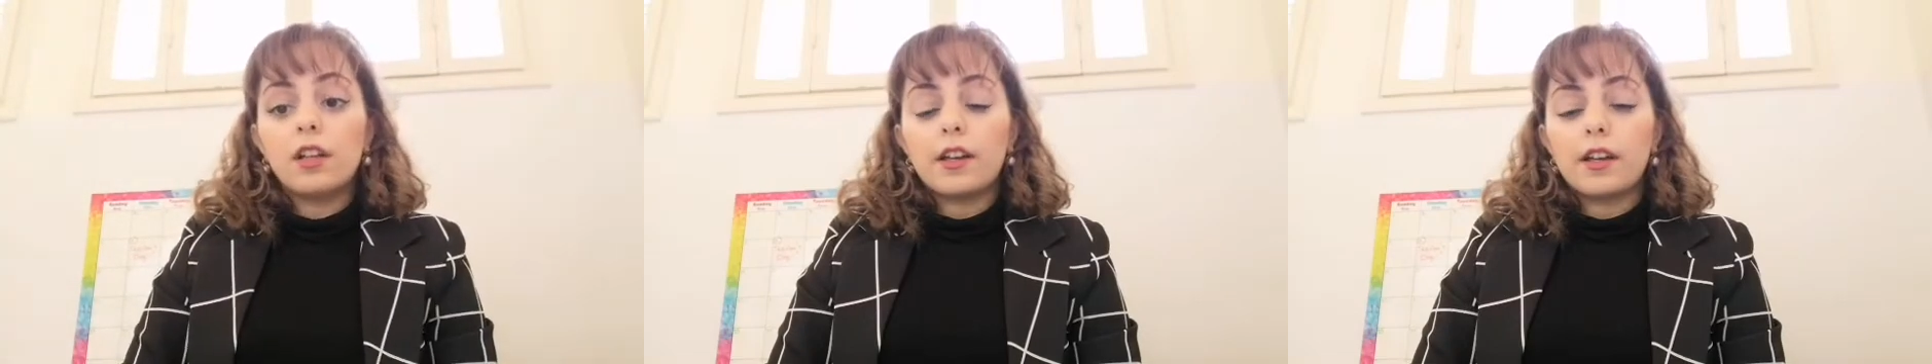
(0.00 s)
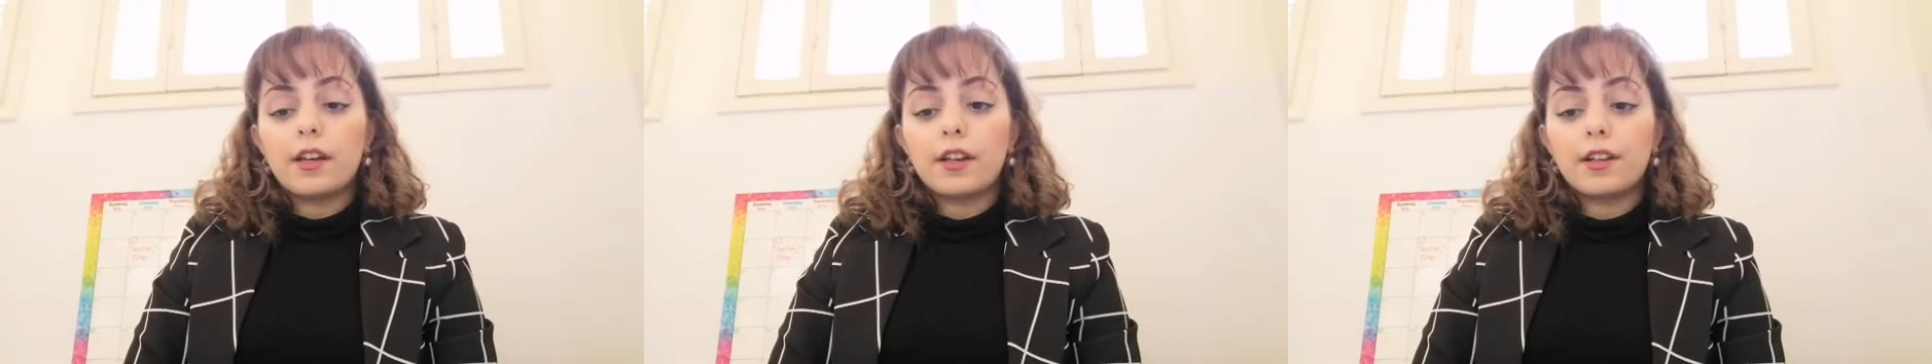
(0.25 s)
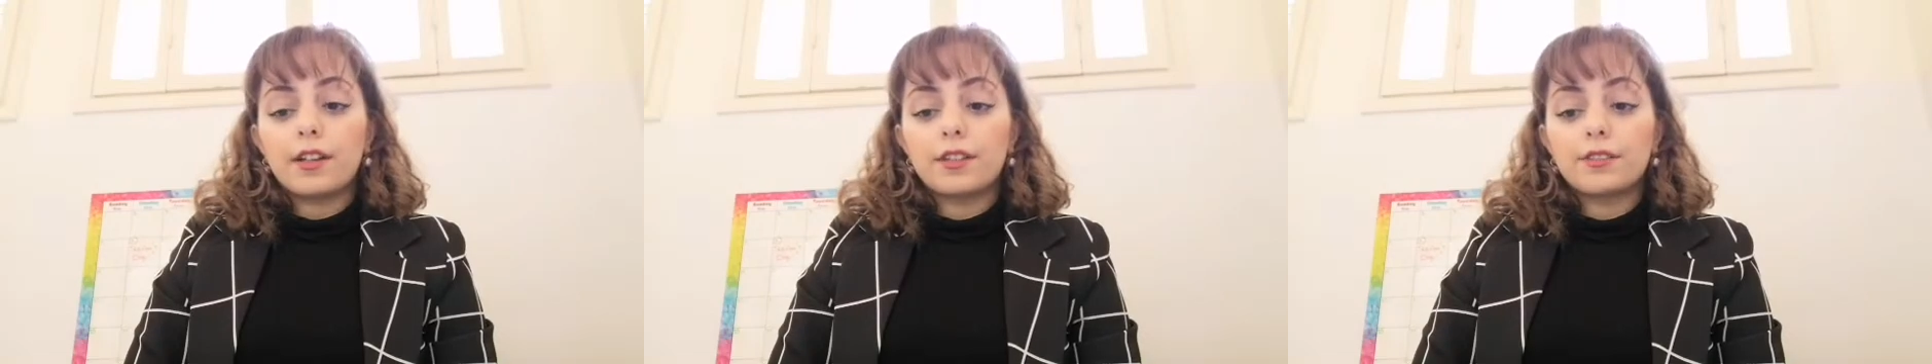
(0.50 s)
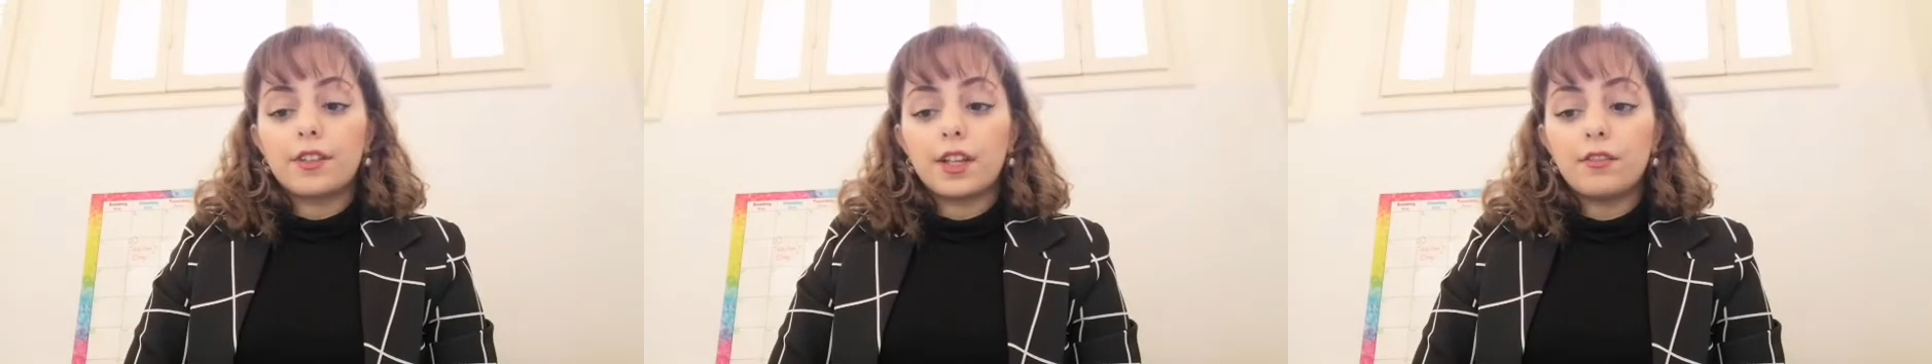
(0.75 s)

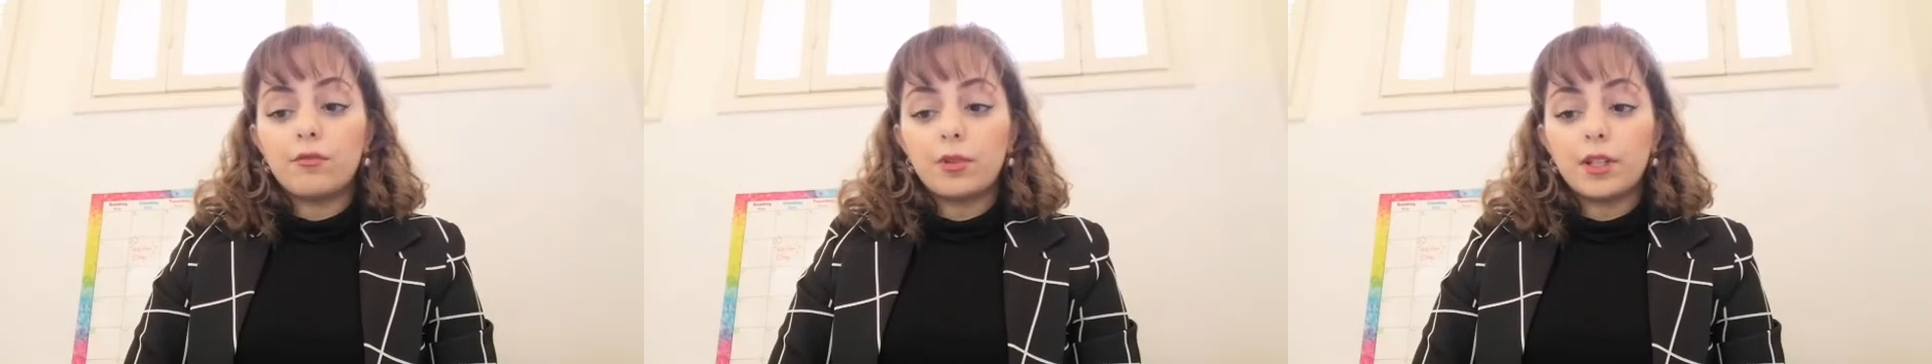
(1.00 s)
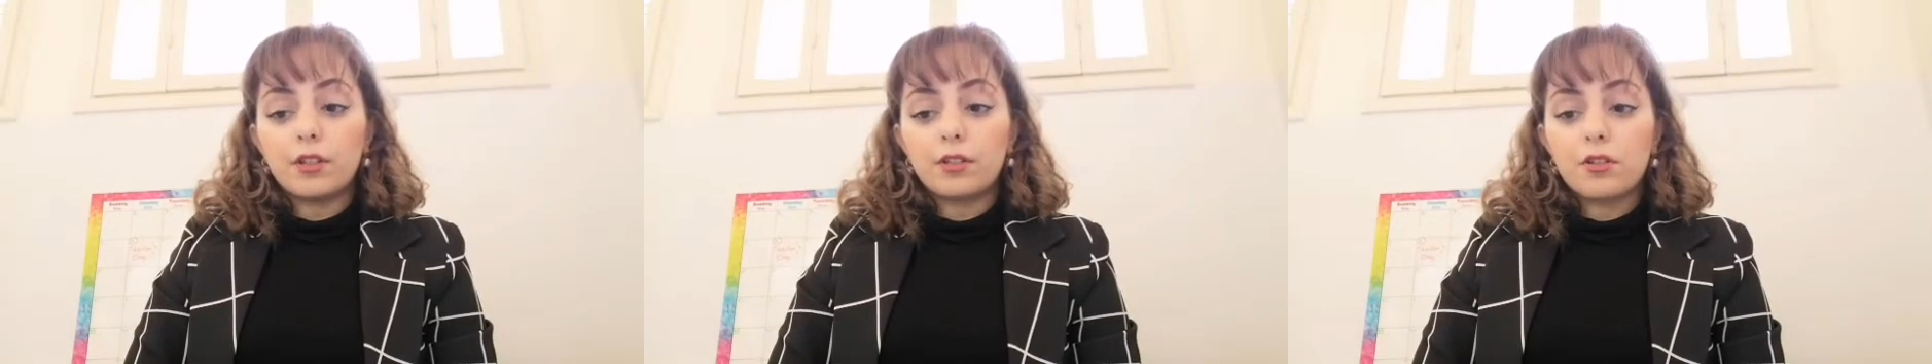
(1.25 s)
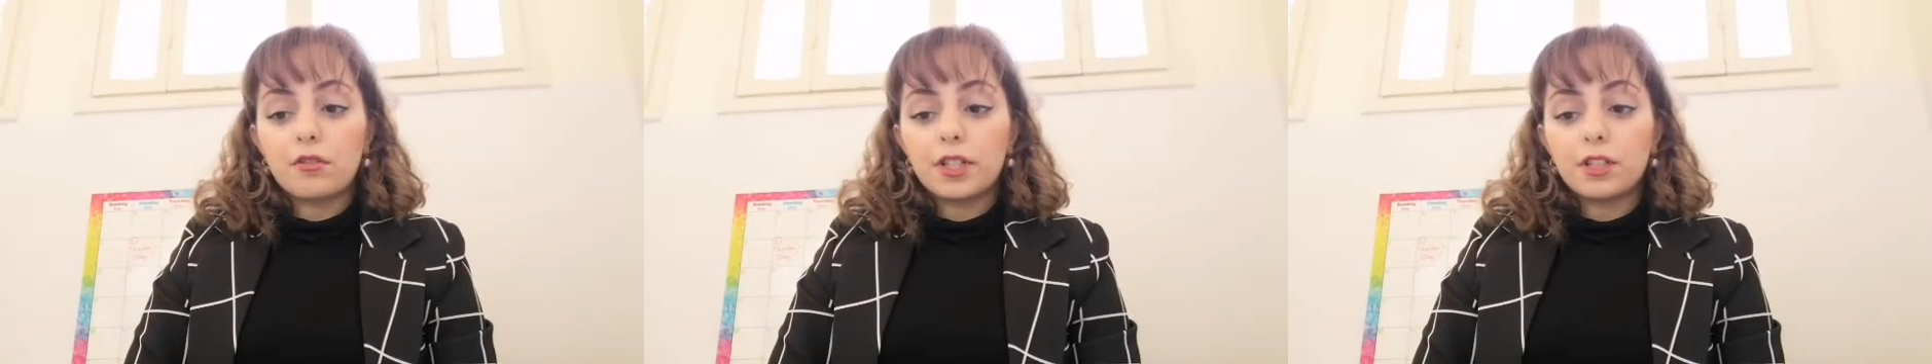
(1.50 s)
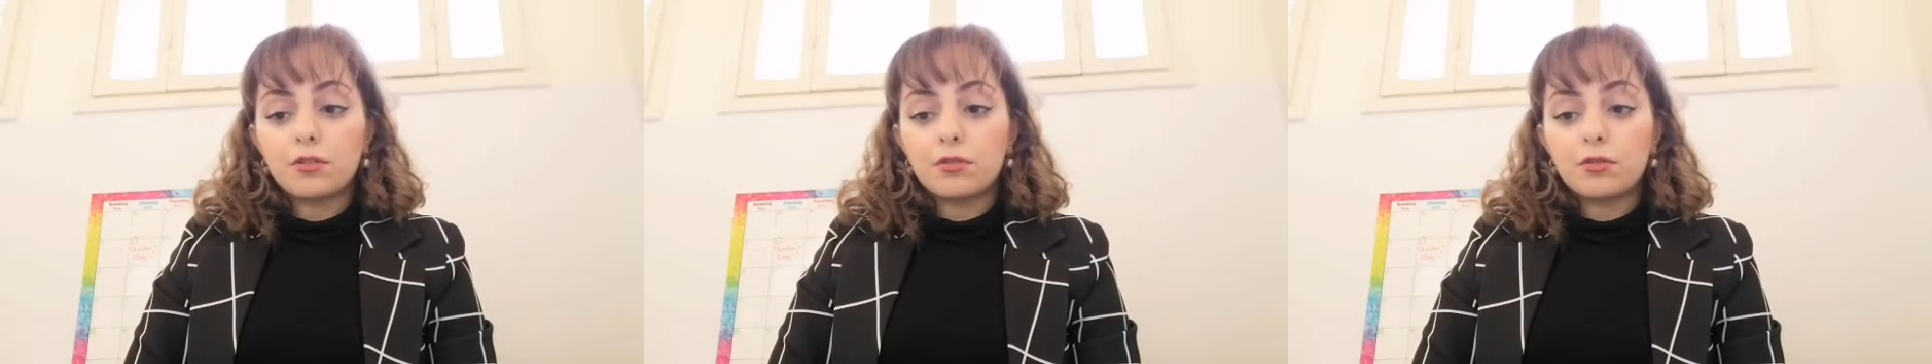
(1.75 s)
And then we are going